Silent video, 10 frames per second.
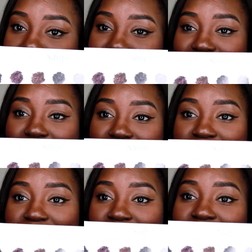here
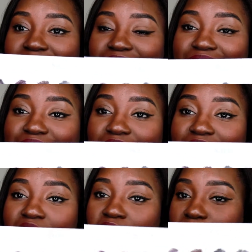i think
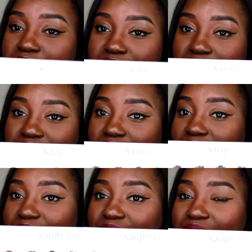that color is
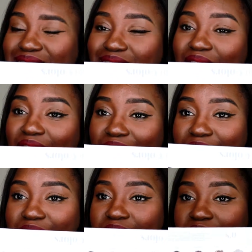actually this
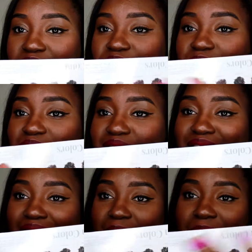color so
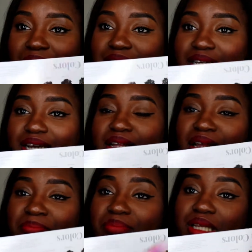they
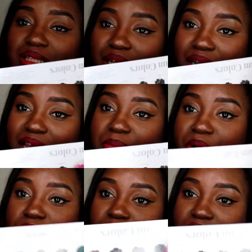basically
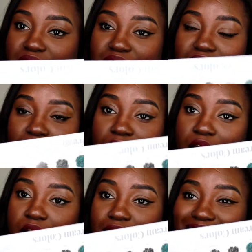mislabeled it
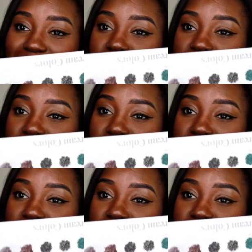like in